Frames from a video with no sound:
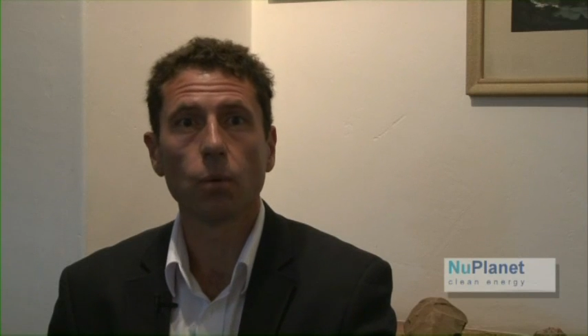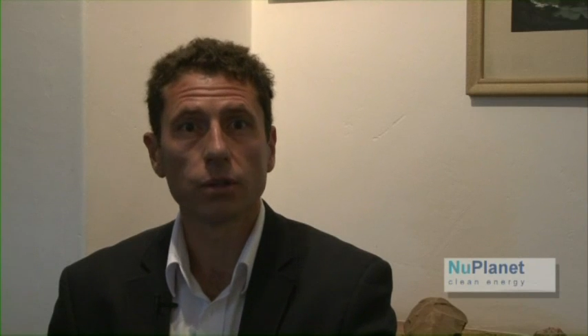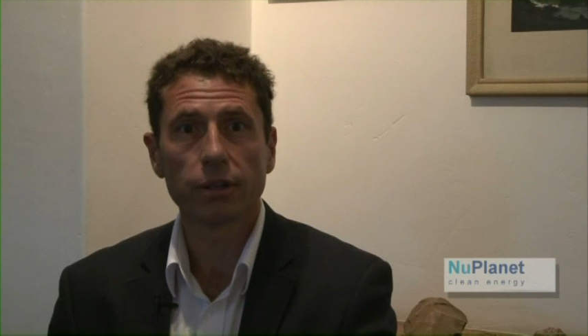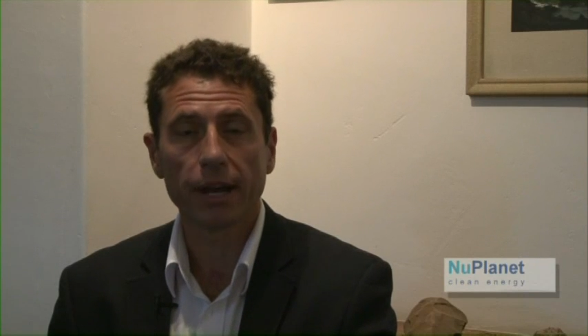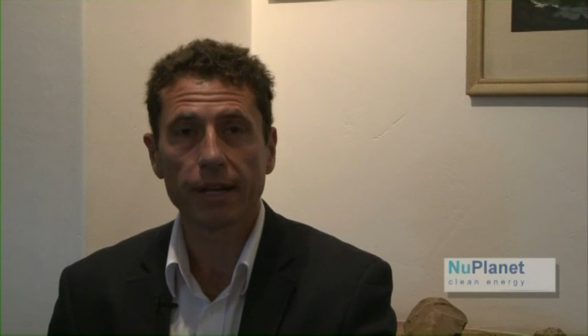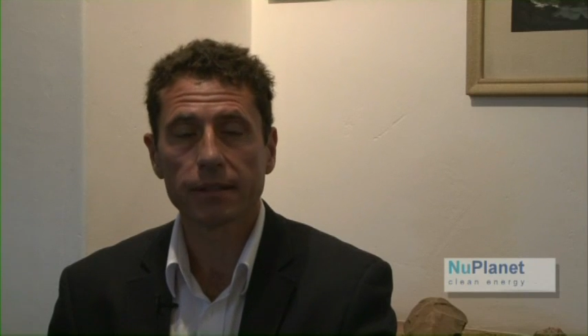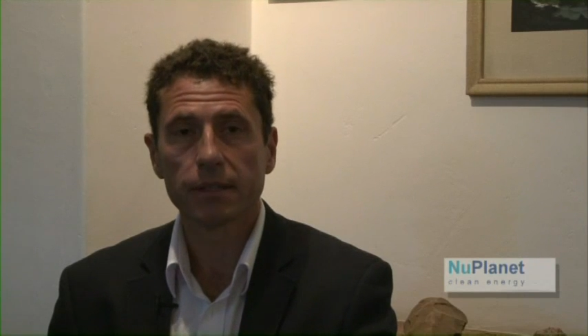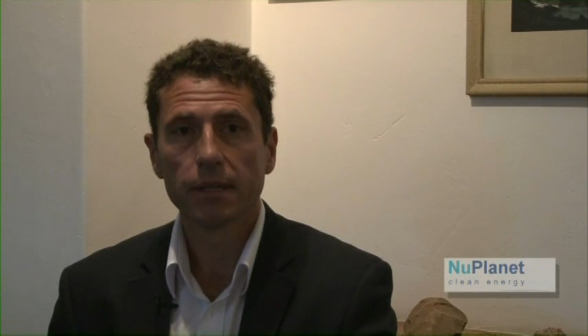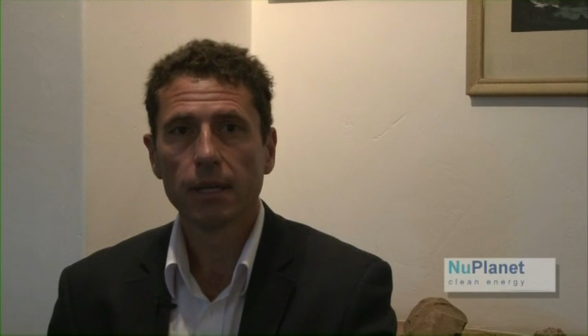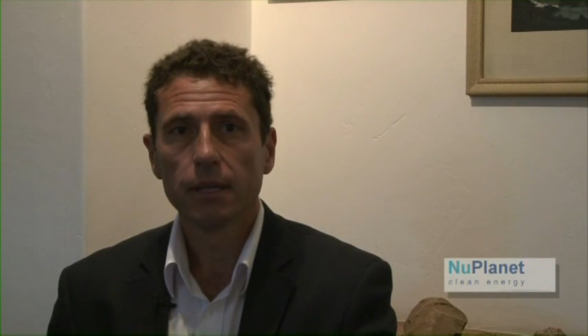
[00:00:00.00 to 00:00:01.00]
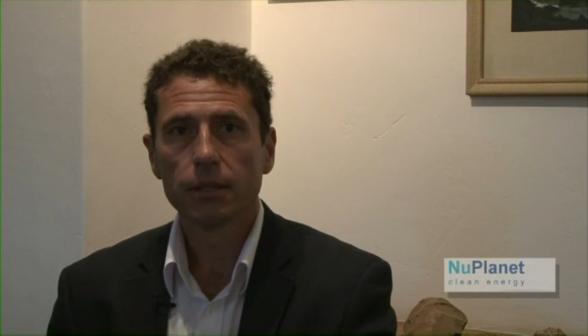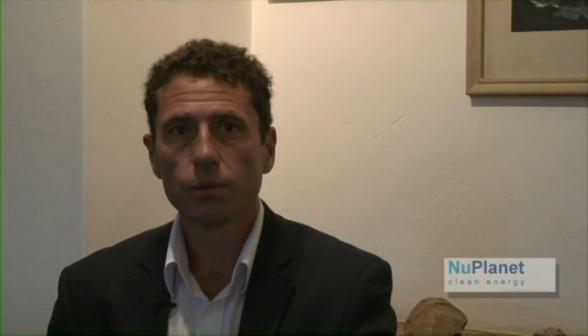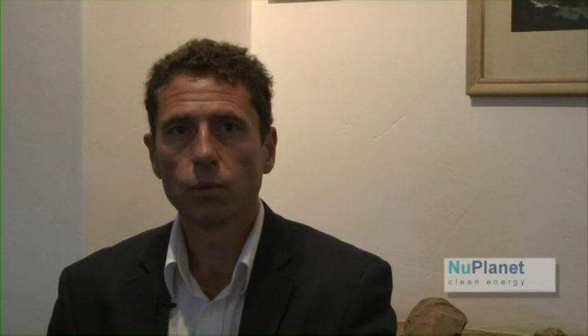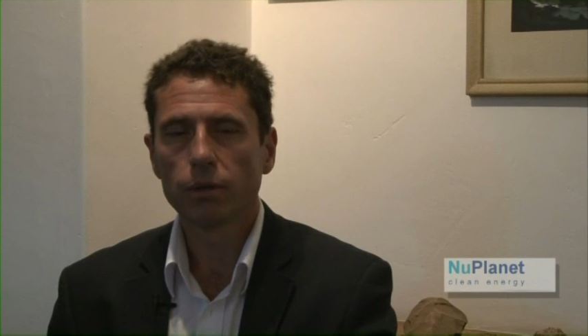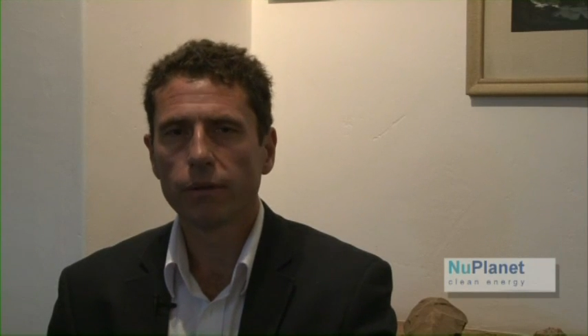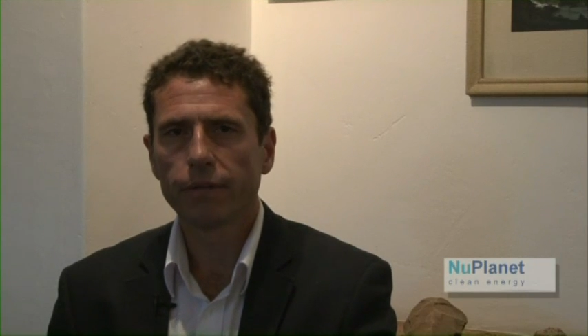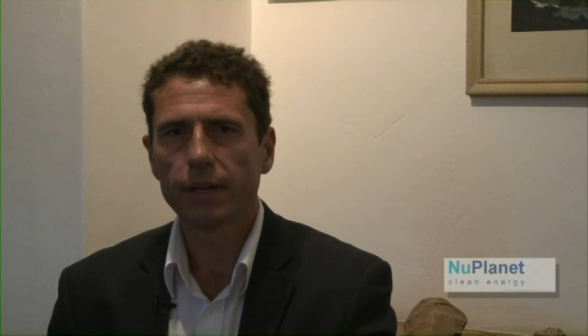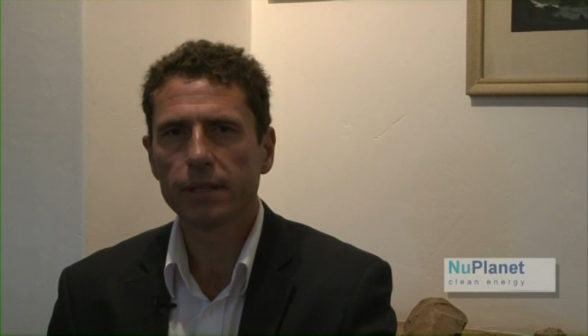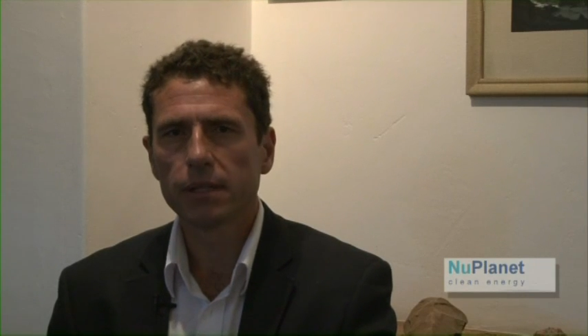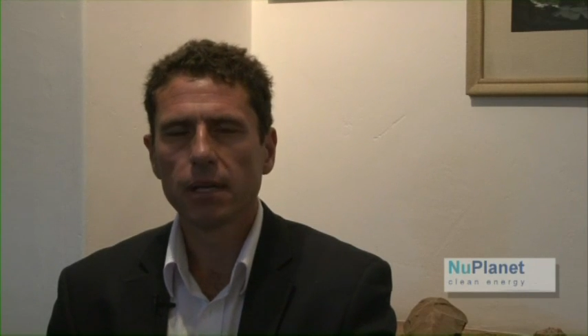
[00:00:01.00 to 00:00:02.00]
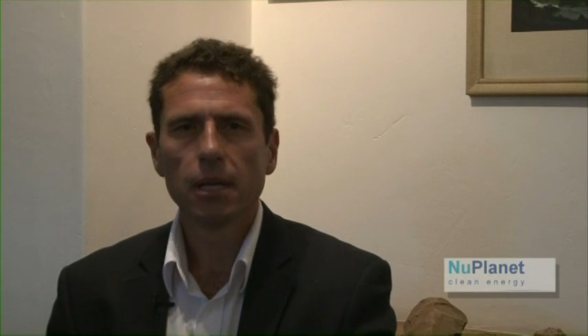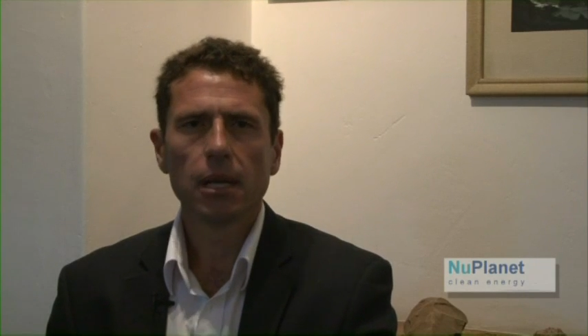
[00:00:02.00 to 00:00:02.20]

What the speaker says: Water Act to Water Affairs.